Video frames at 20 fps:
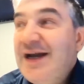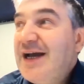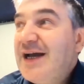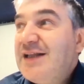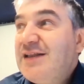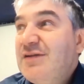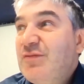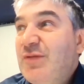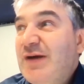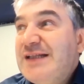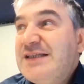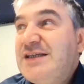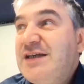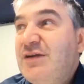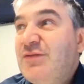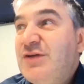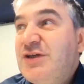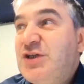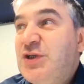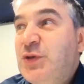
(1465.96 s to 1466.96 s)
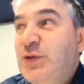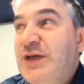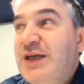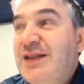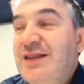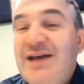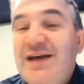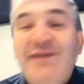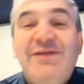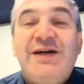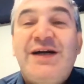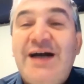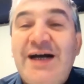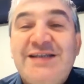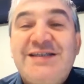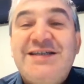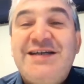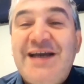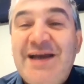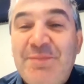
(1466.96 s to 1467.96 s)
And one thing which you can never
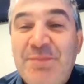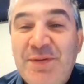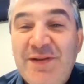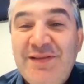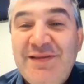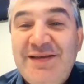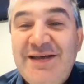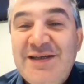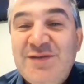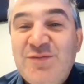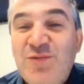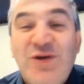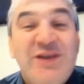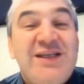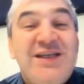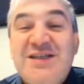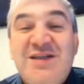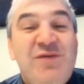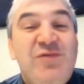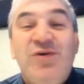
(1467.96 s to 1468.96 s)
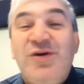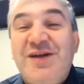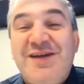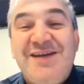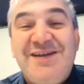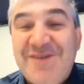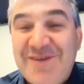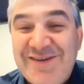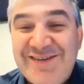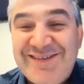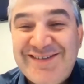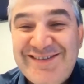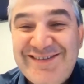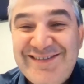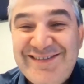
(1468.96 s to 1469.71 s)
ask Apple is what is he working on?